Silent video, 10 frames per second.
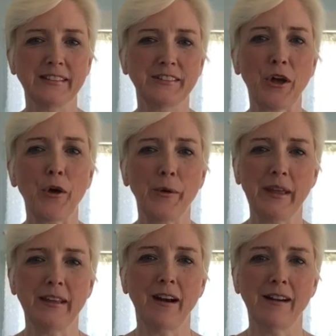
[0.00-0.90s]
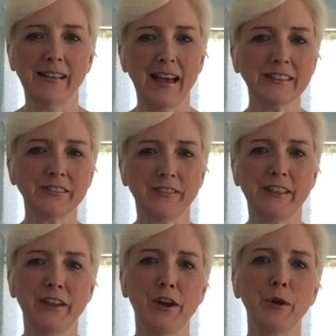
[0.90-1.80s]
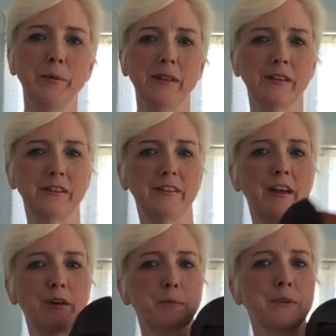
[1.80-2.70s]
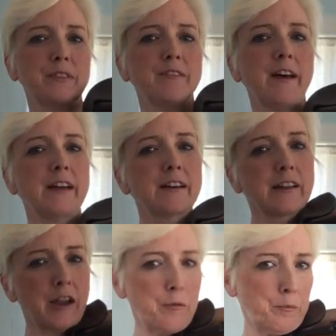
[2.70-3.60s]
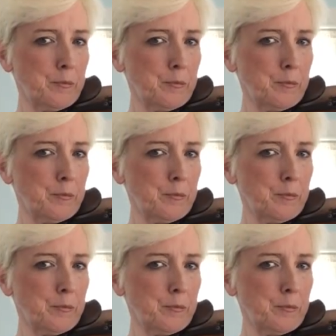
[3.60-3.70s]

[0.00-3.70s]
So in our last video, we learned how to put the violin up